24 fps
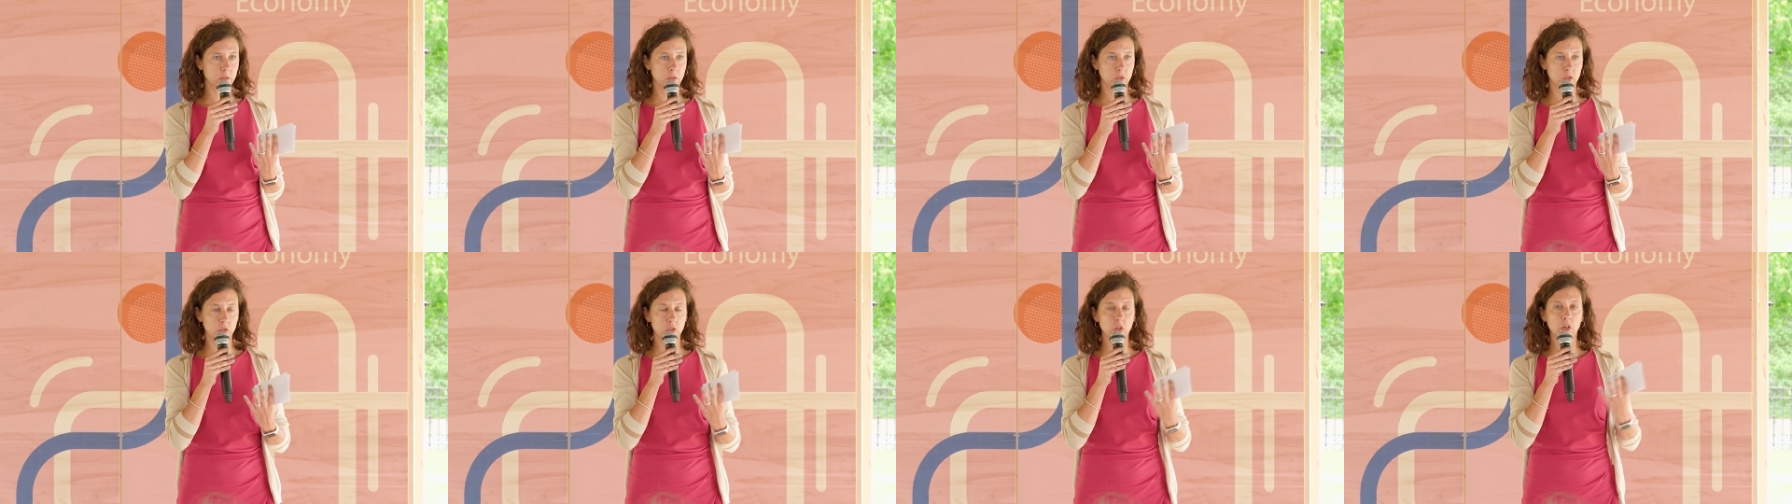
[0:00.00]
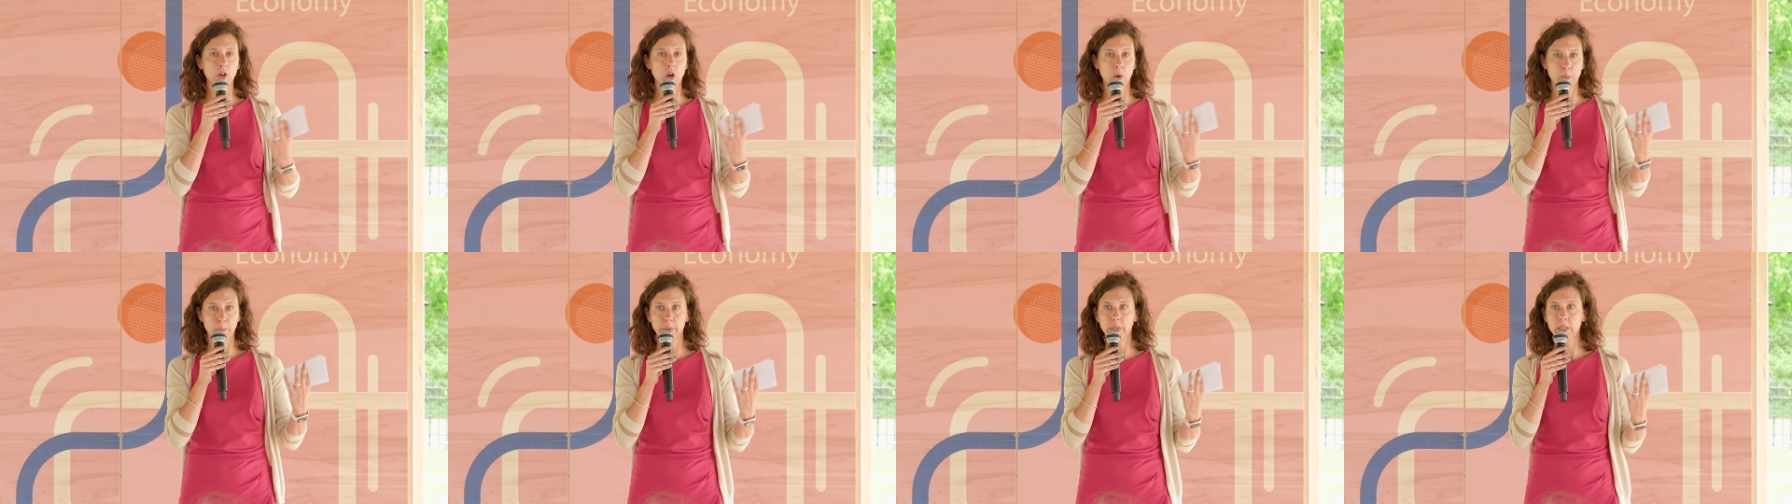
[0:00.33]
the
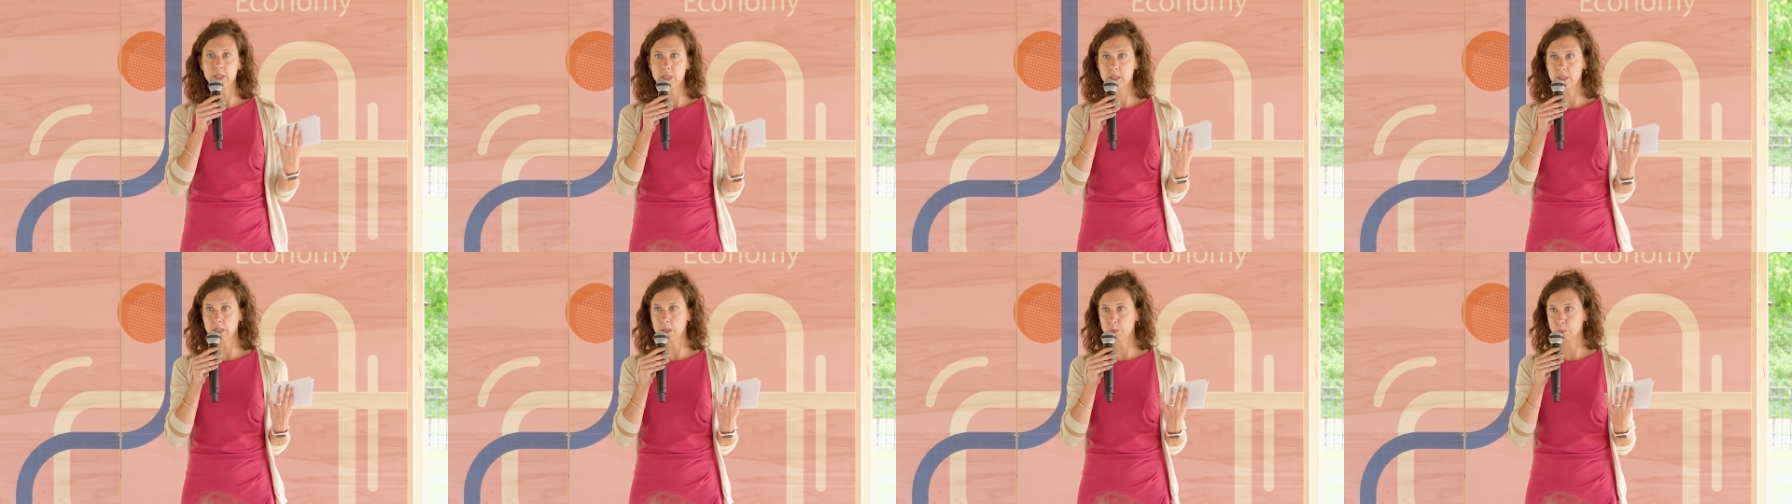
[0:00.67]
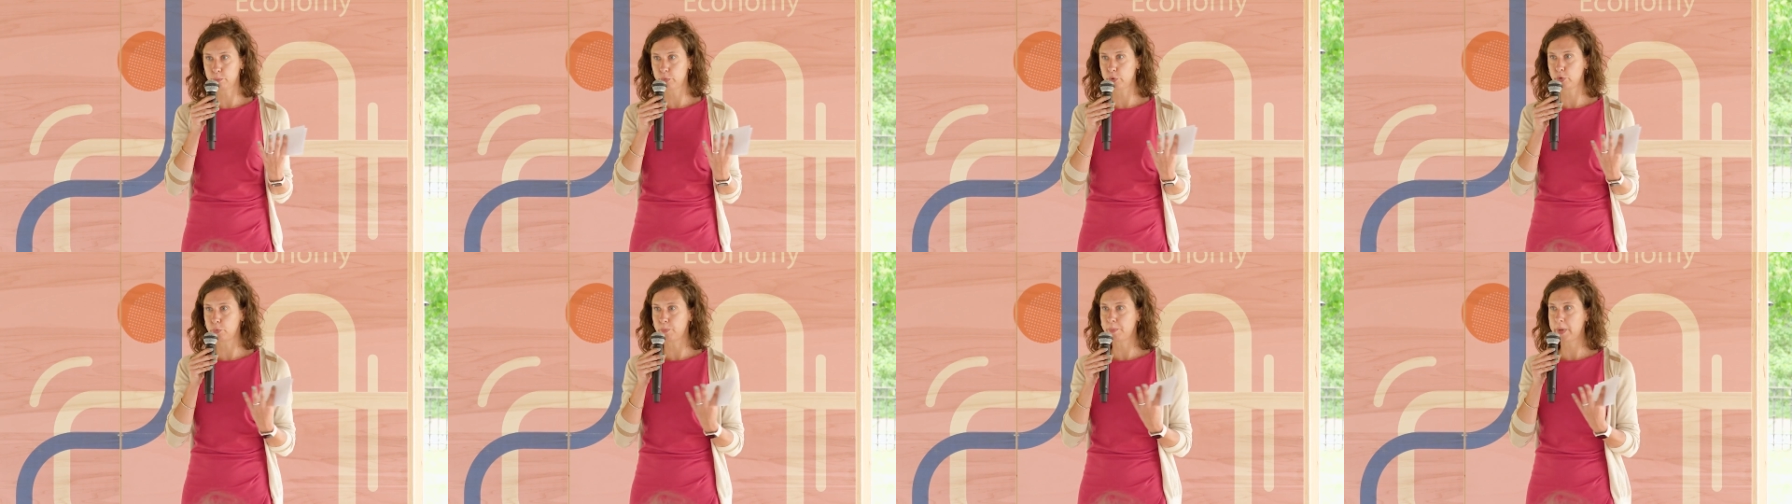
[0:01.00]
companies that
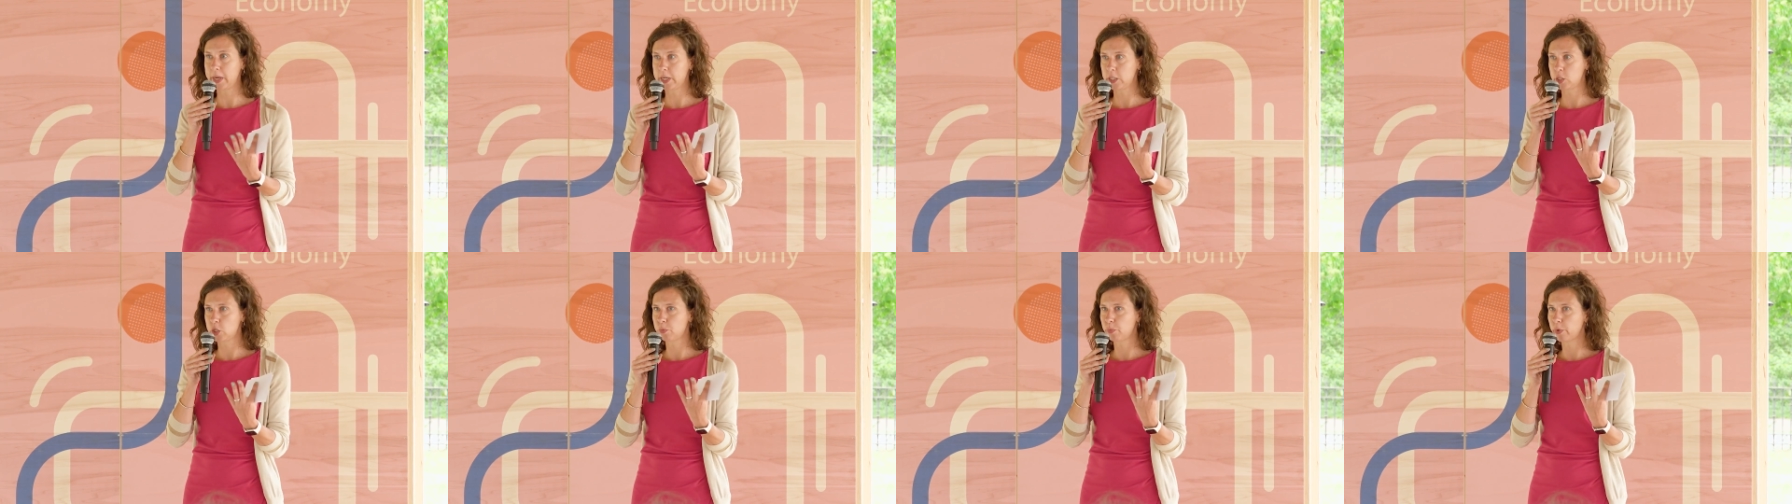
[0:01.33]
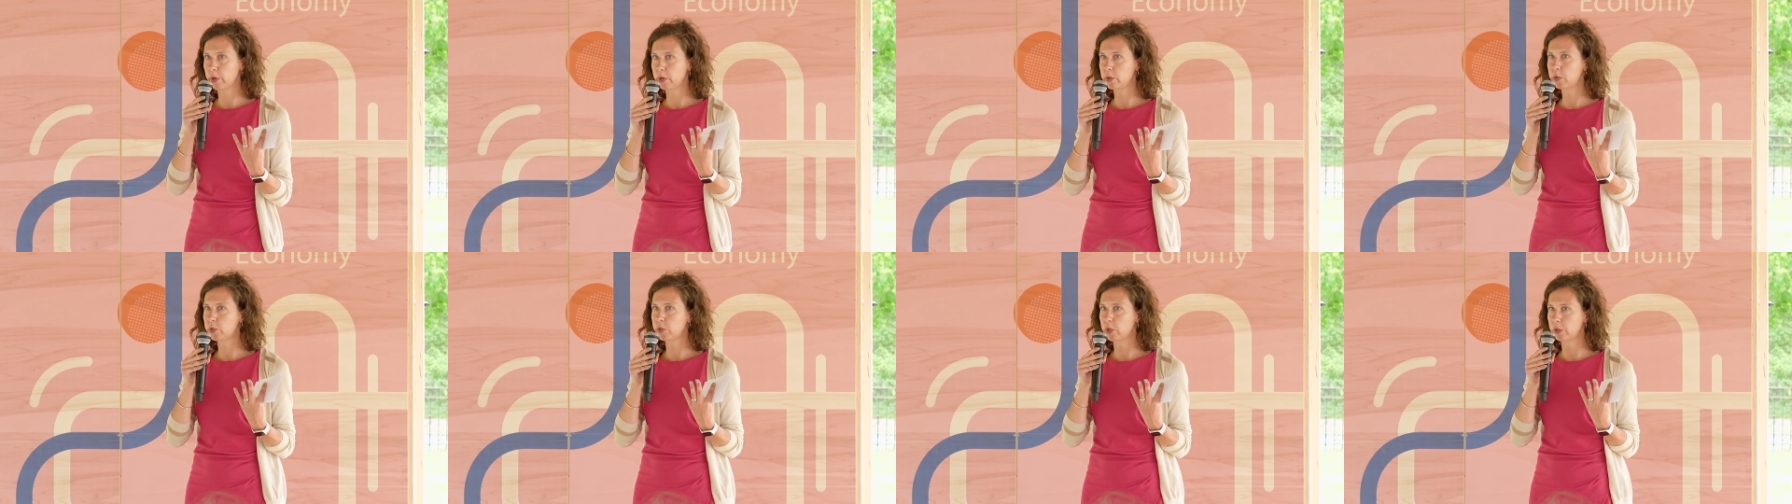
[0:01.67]
put packaged
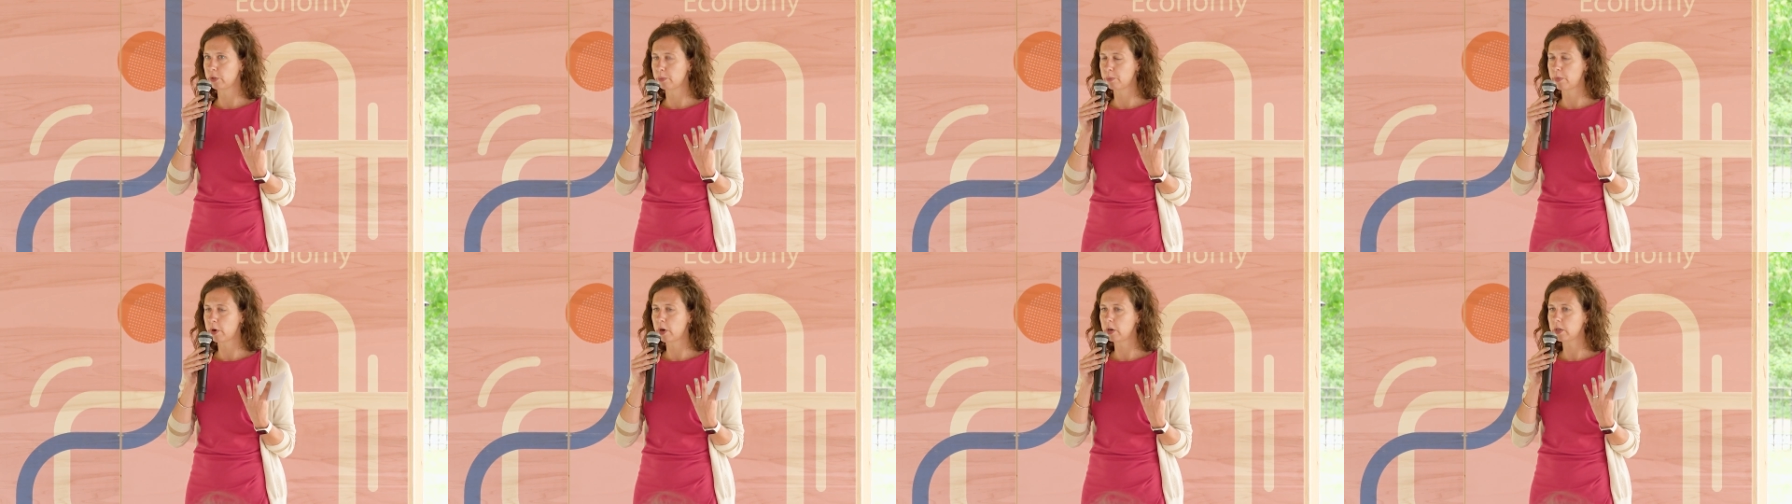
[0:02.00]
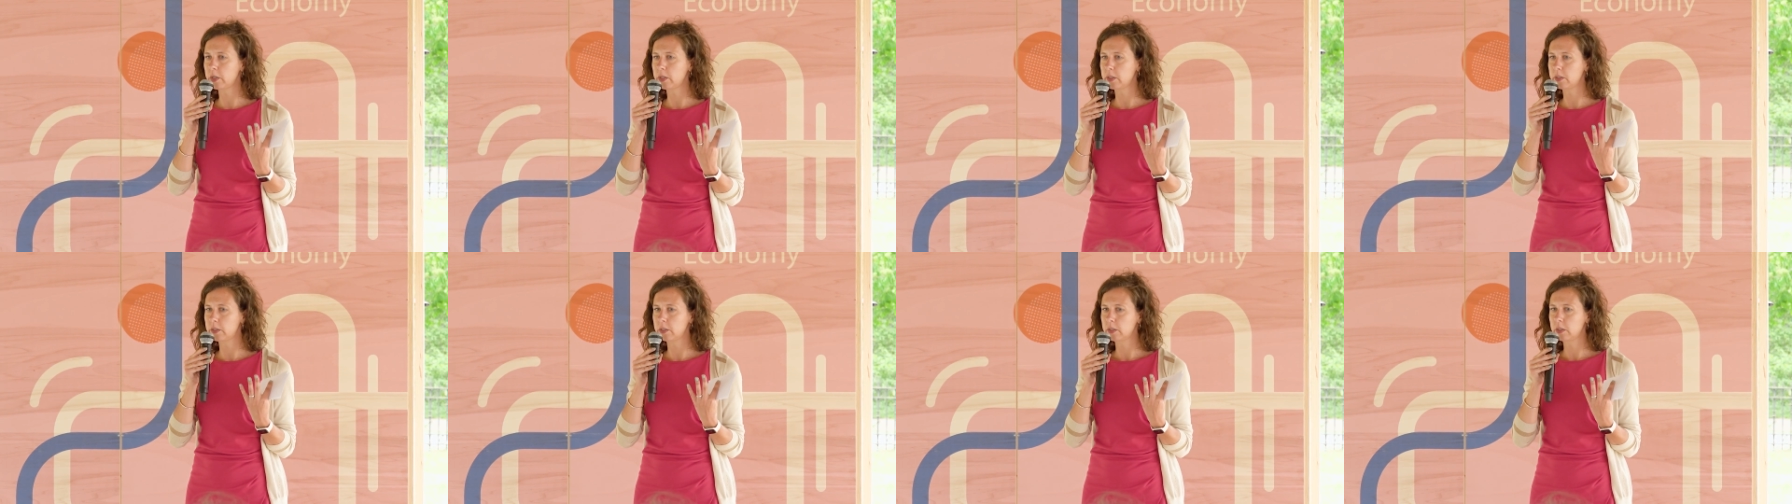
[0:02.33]
product on the
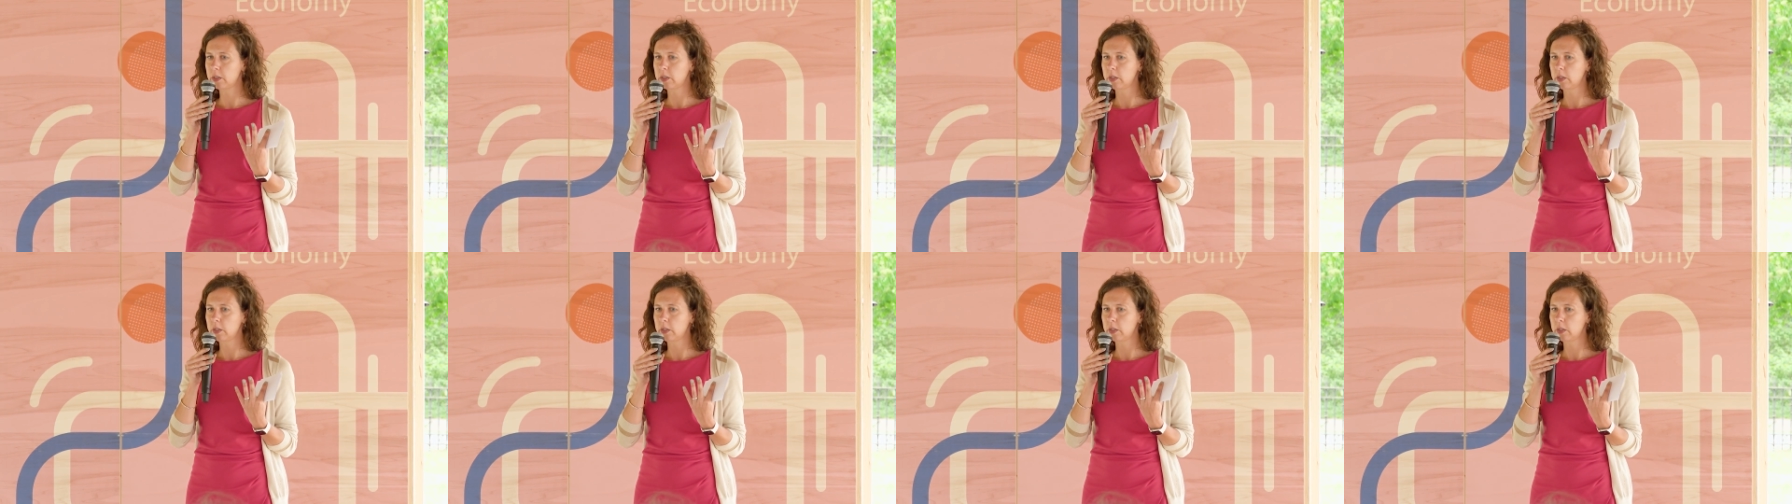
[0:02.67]
market,